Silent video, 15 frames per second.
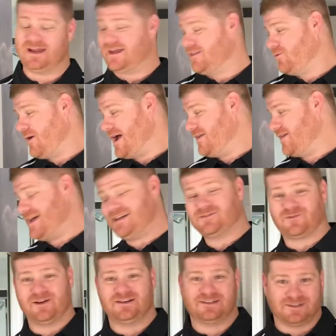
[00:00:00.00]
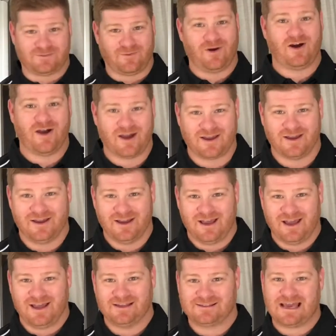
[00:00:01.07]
Now the way these fridges work is